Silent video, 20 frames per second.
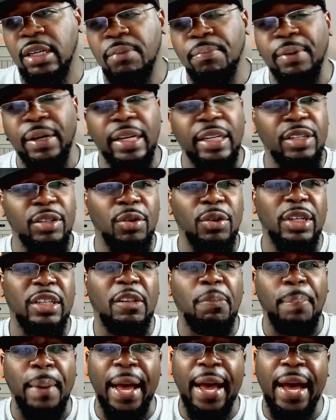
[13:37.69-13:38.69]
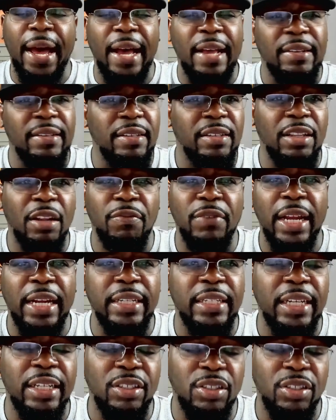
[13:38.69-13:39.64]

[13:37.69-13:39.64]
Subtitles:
But, you know, it's spies and stuff like that.